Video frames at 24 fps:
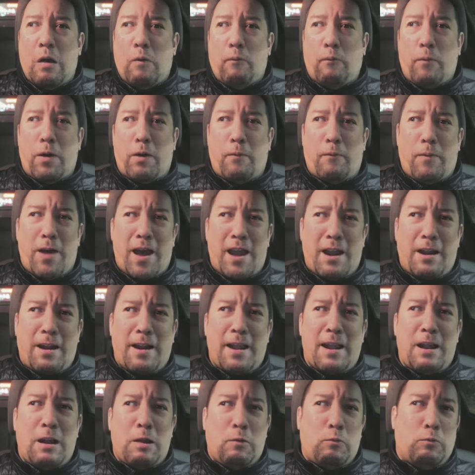But back
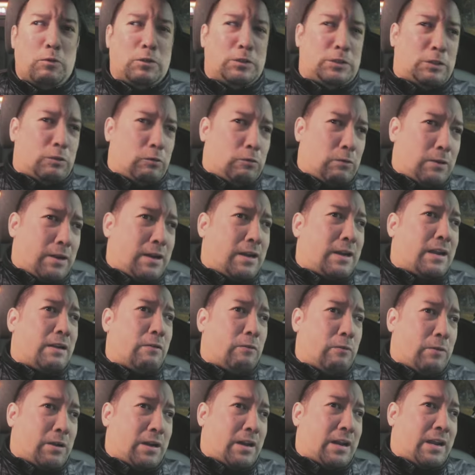then it was a
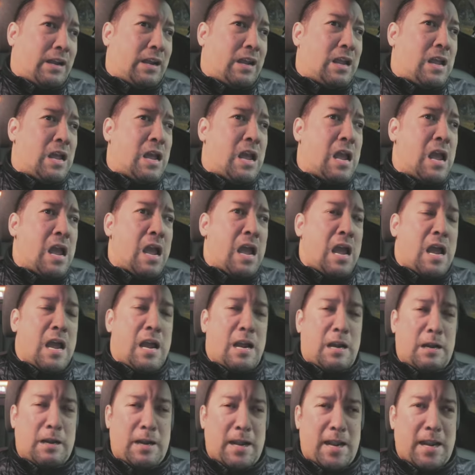really
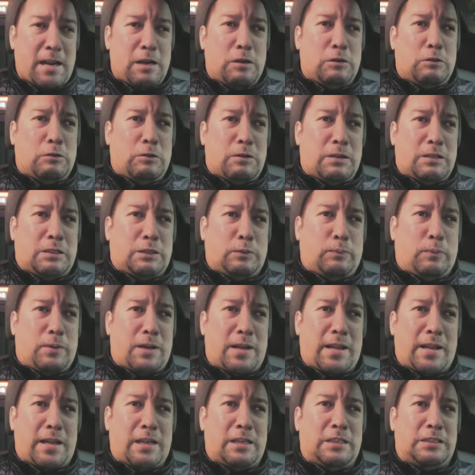dangerous
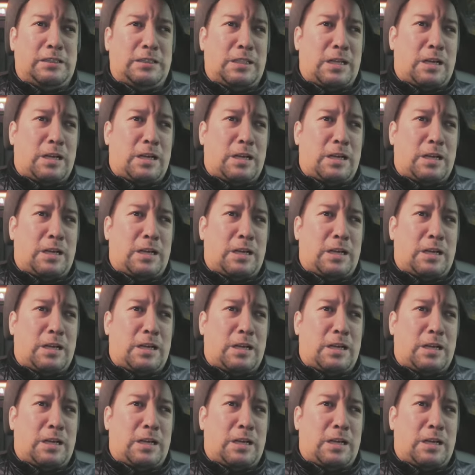place.